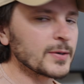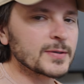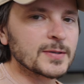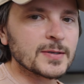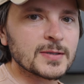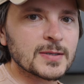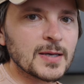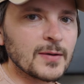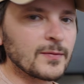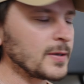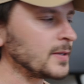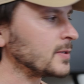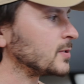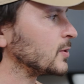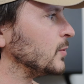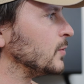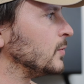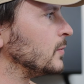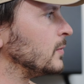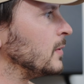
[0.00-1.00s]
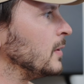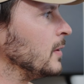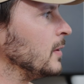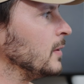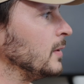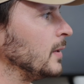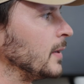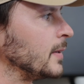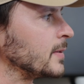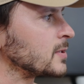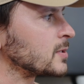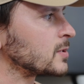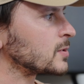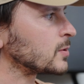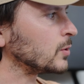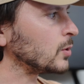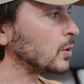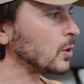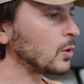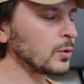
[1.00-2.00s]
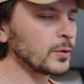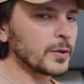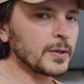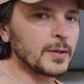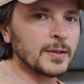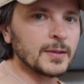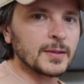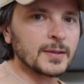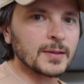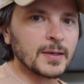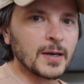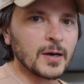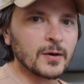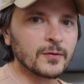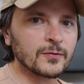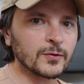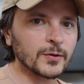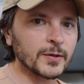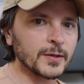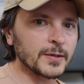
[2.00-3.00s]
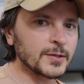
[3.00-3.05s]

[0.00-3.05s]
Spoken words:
it's at 72, and it's slowly and carefully